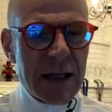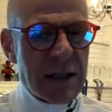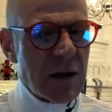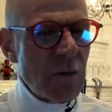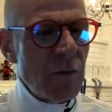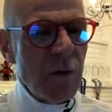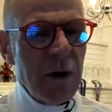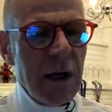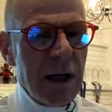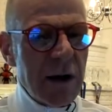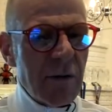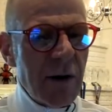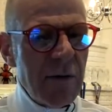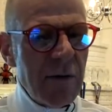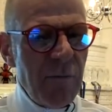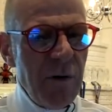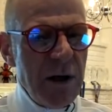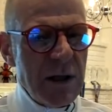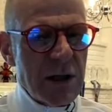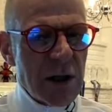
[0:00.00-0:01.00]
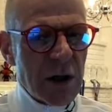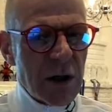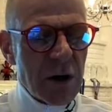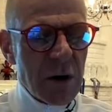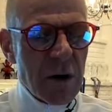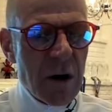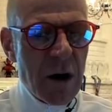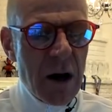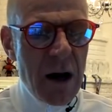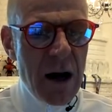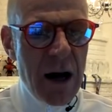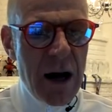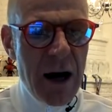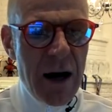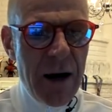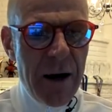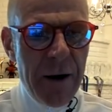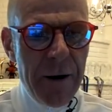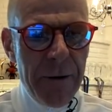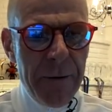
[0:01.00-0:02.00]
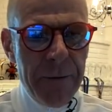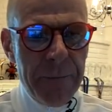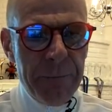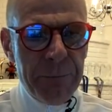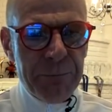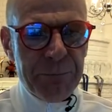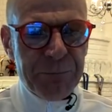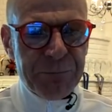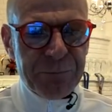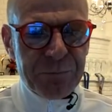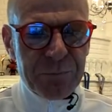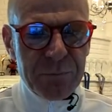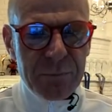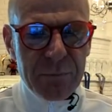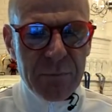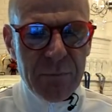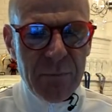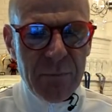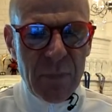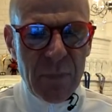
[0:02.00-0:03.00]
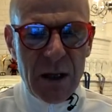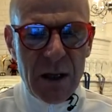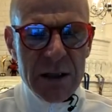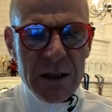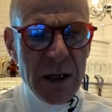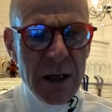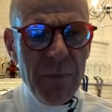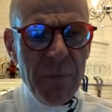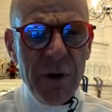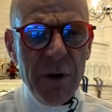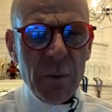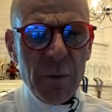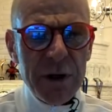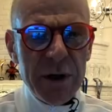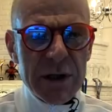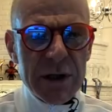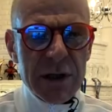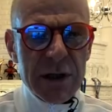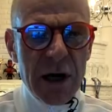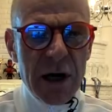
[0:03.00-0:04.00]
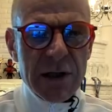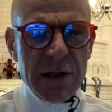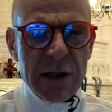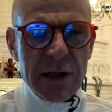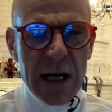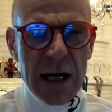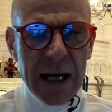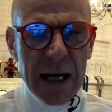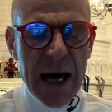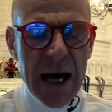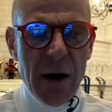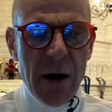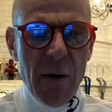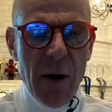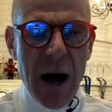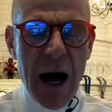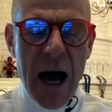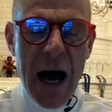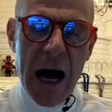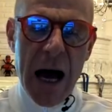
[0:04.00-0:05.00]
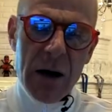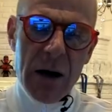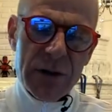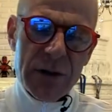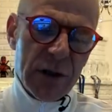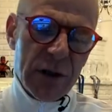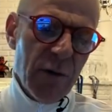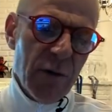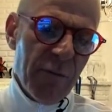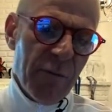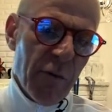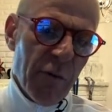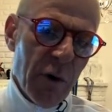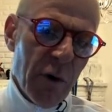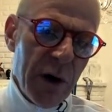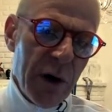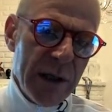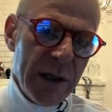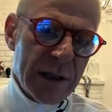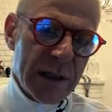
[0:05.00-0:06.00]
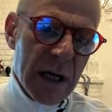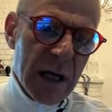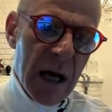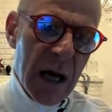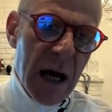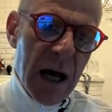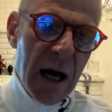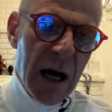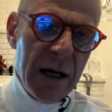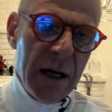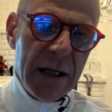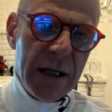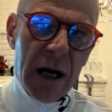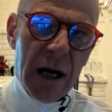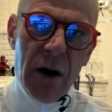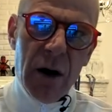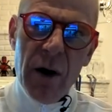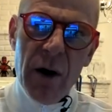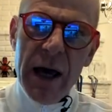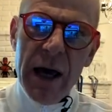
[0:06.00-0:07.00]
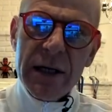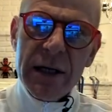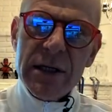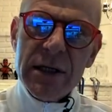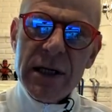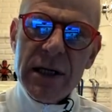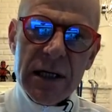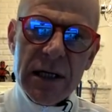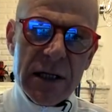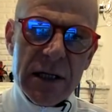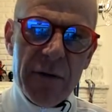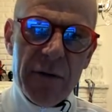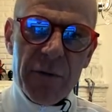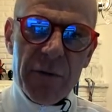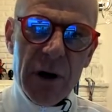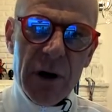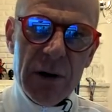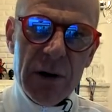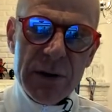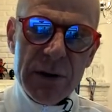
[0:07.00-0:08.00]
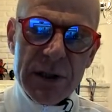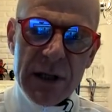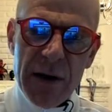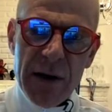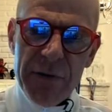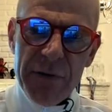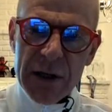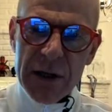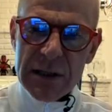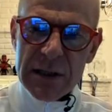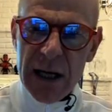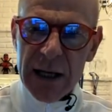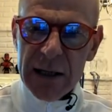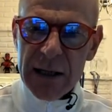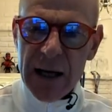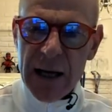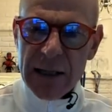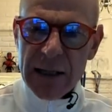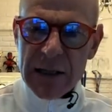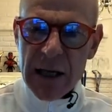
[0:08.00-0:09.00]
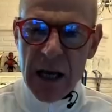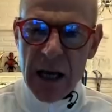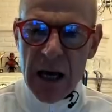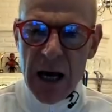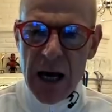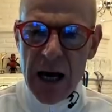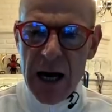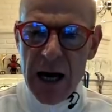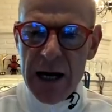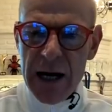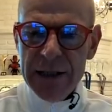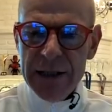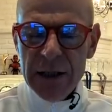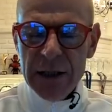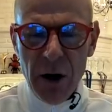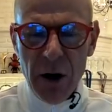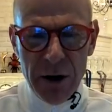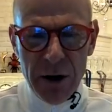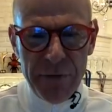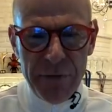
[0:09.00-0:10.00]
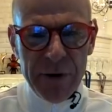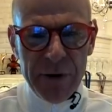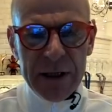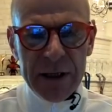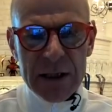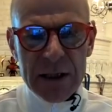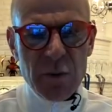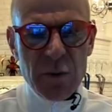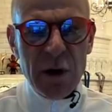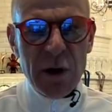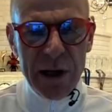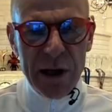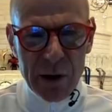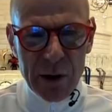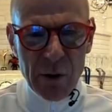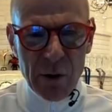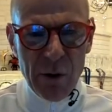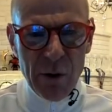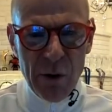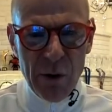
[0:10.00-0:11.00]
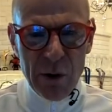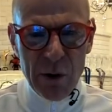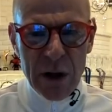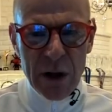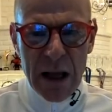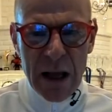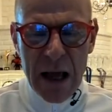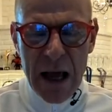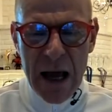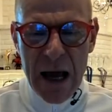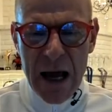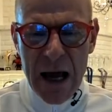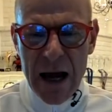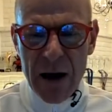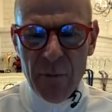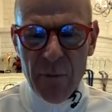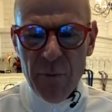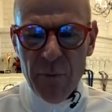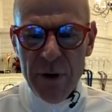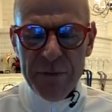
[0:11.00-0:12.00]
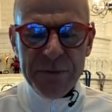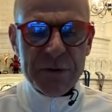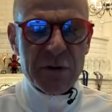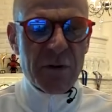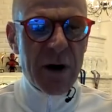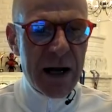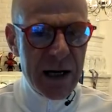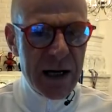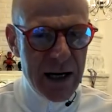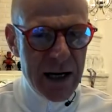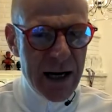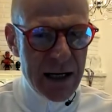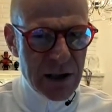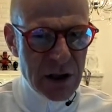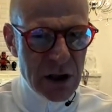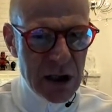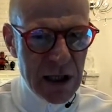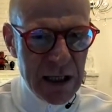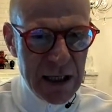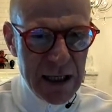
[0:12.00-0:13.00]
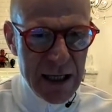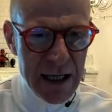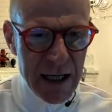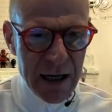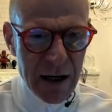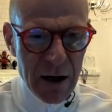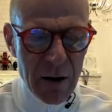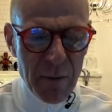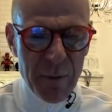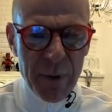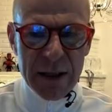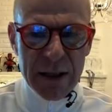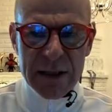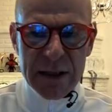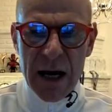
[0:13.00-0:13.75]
really great feature. Something we discussed, like how to avoid, you know, excessive loads and things like that. The other thing that's really cool, we've tried it actually here, but